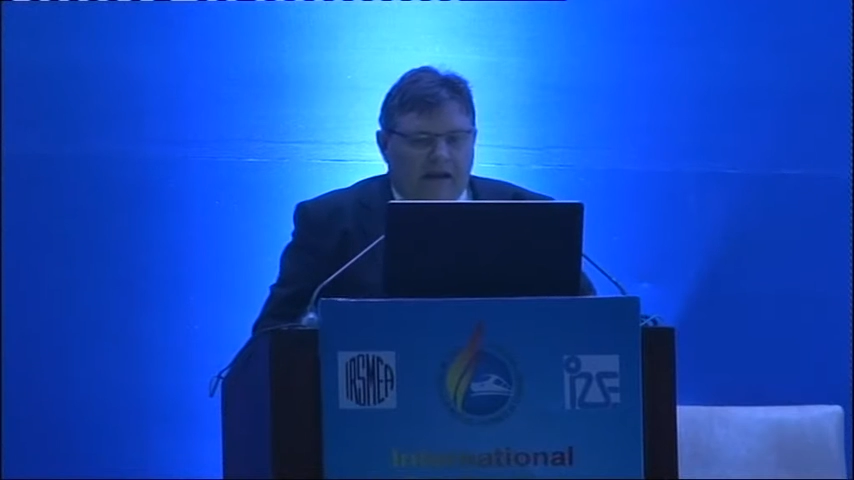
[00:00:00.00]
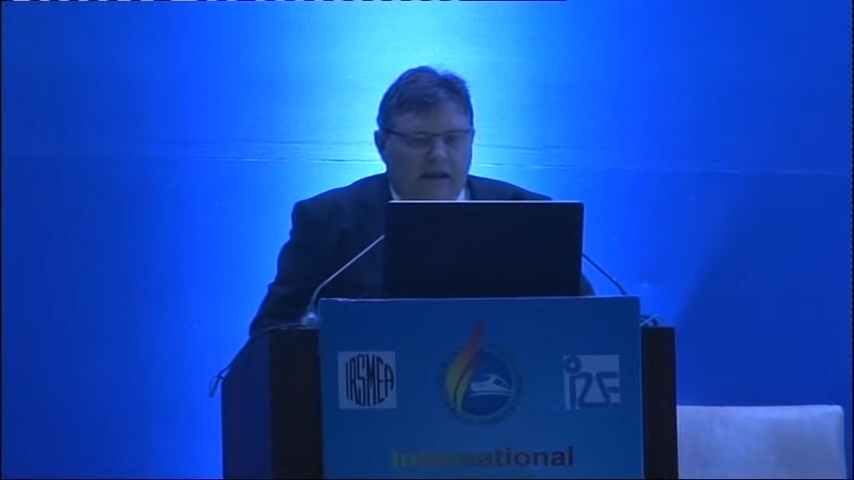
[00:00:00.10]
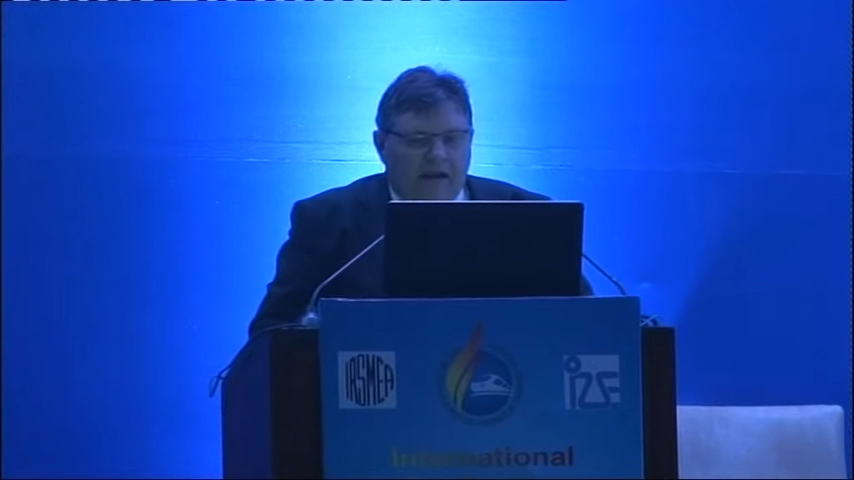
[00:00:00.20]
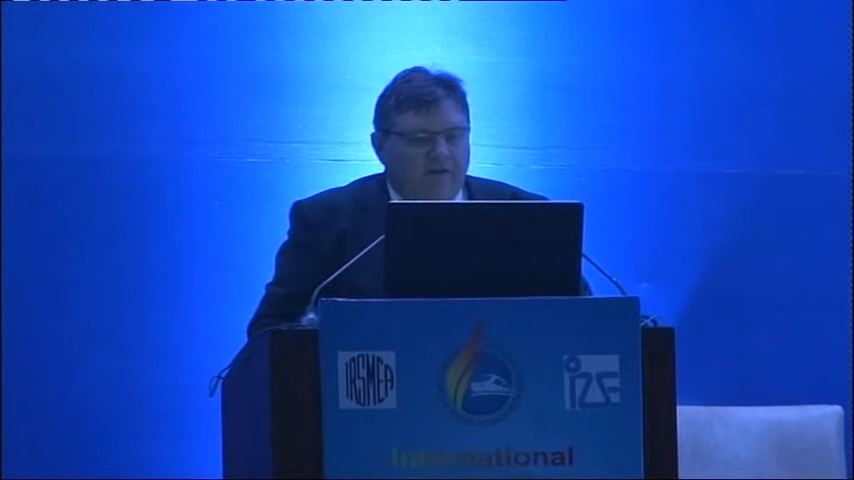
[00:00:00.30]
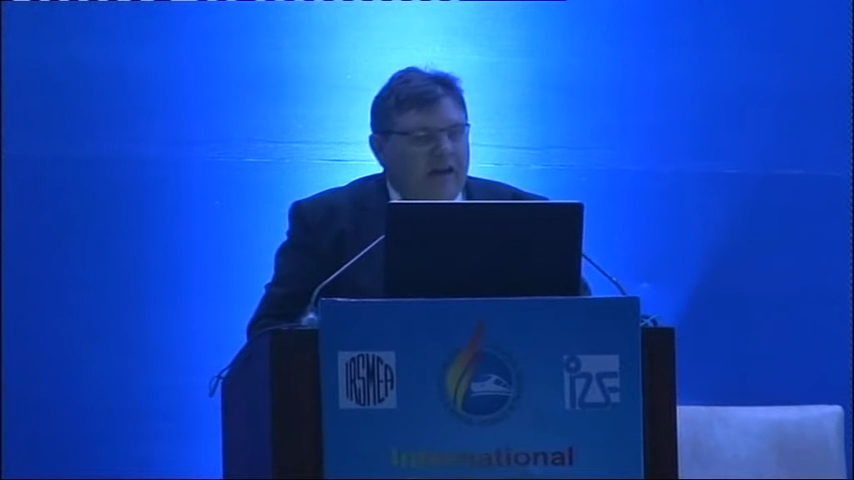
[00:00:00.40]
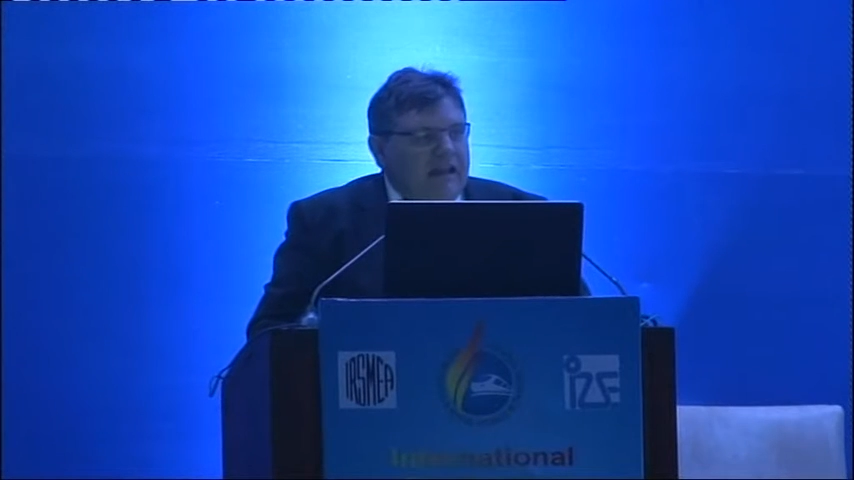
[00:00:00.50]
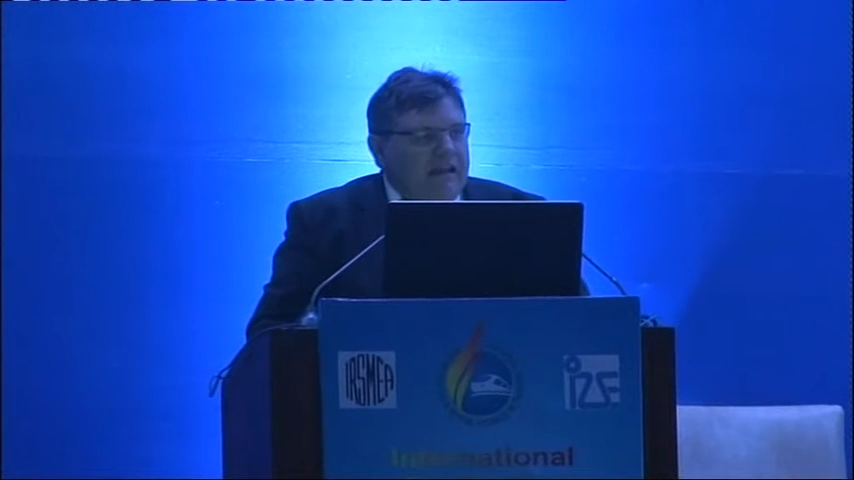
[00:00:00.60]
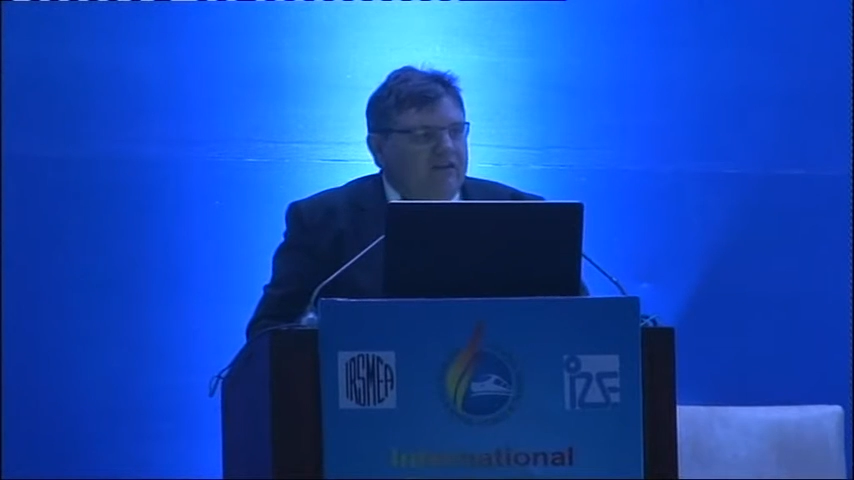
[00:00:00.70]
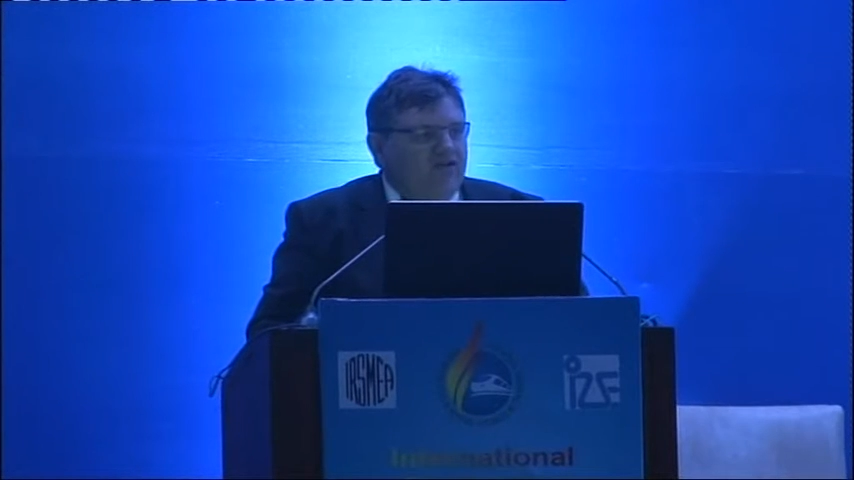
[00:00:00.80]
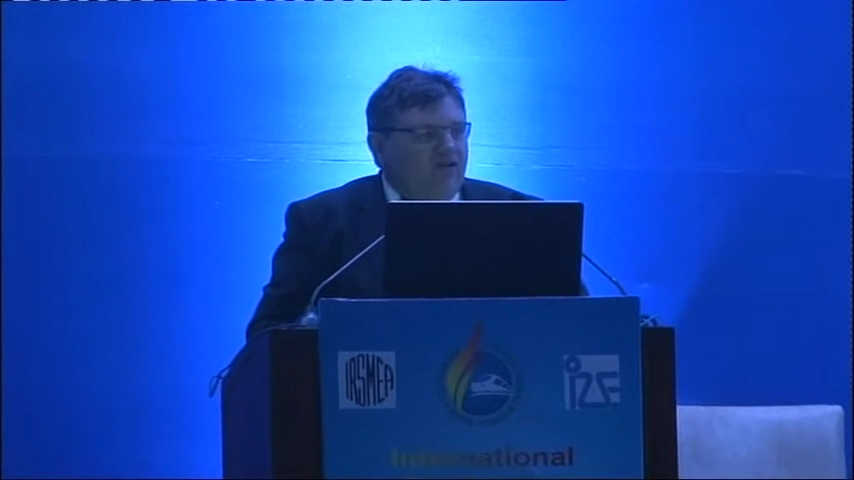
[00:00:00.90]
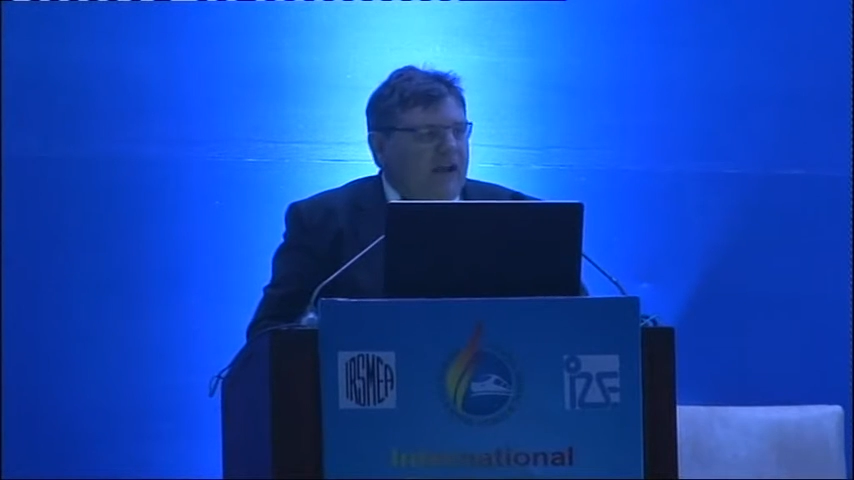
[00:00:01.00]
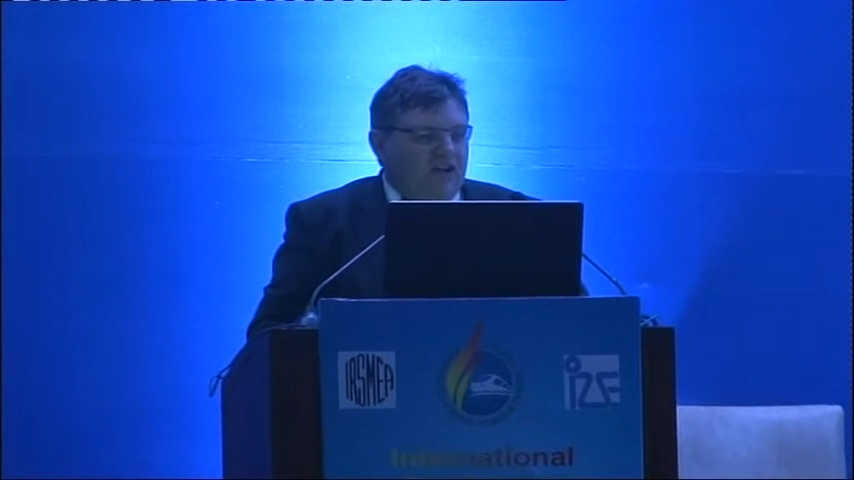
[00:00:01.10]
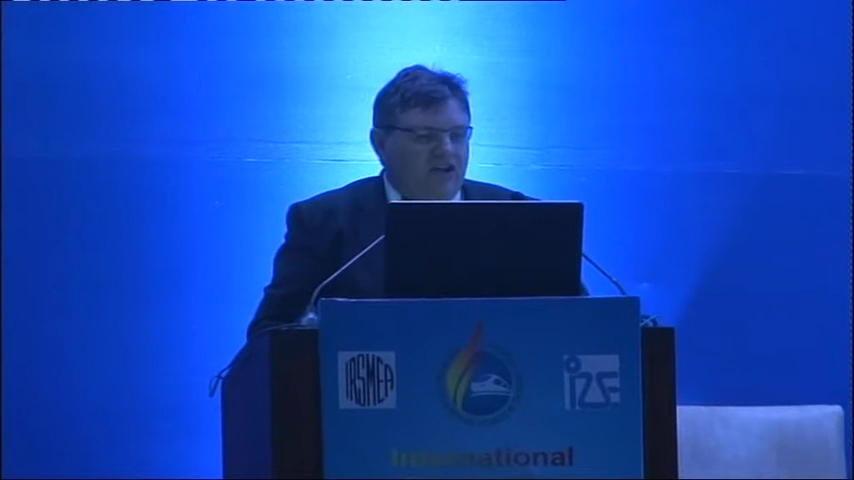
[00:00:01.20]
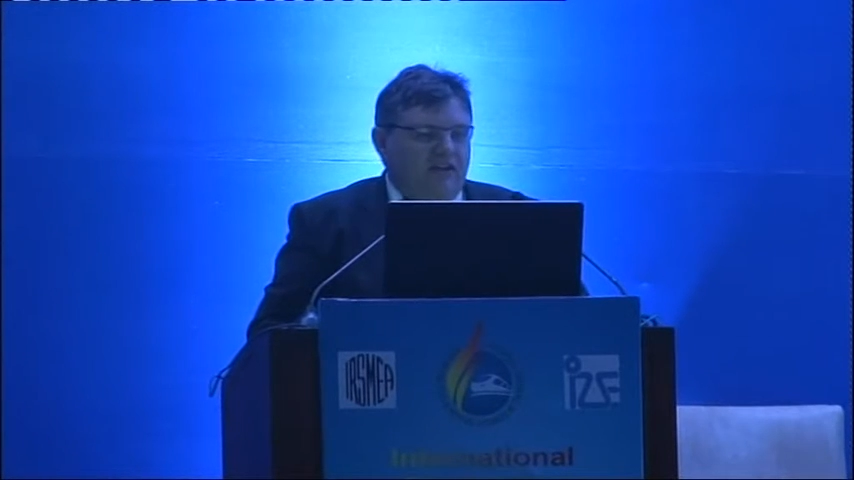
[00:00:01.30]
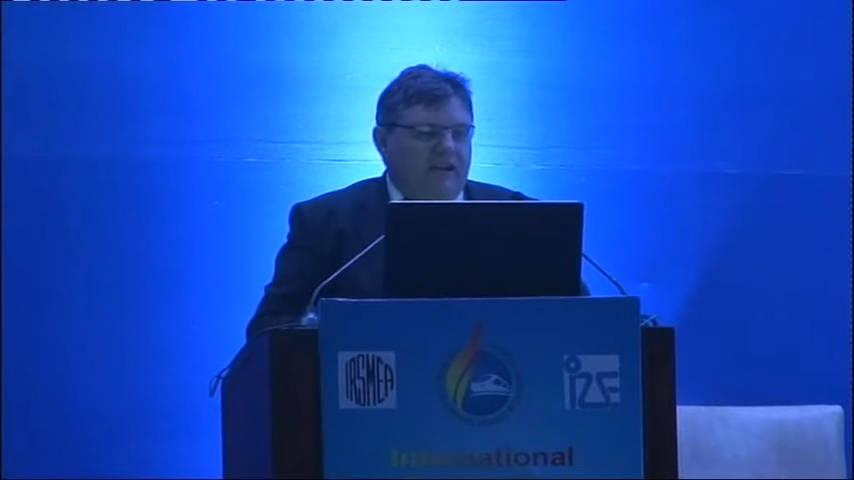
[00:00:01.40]
rail
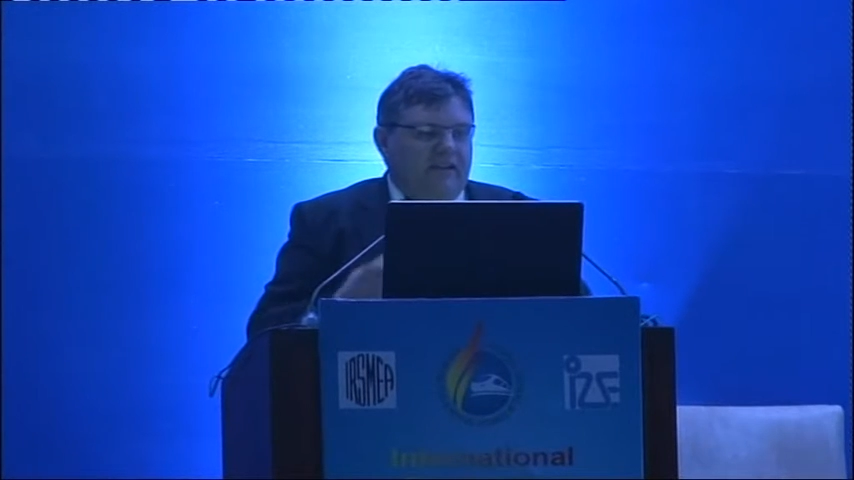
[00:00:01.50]
interaction